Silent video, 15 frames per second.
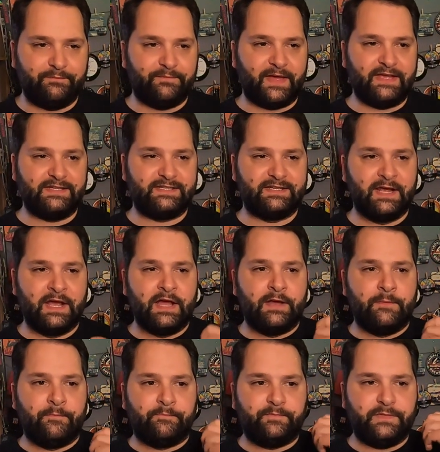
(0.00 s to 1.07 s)
There's
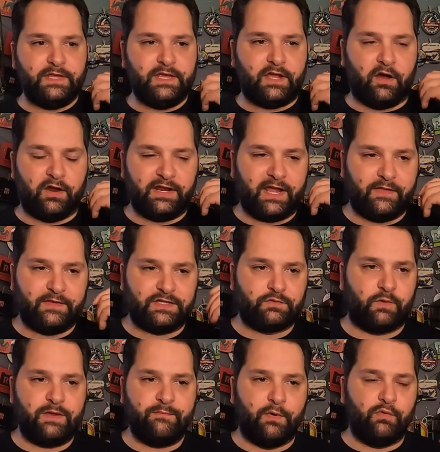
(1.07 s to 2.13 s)
you kind of get the
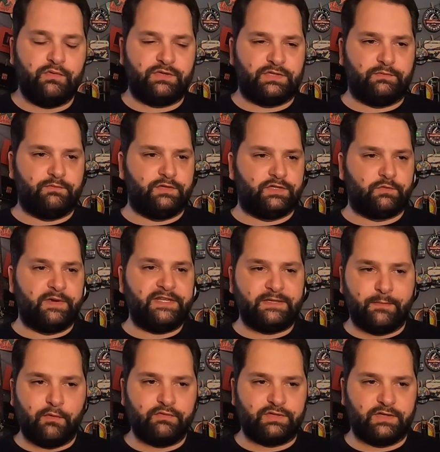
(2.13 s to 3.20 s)
sweet malts, sweeter
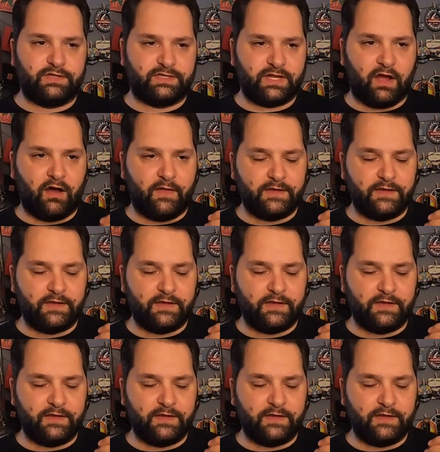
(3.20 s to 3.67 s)
malts at the start.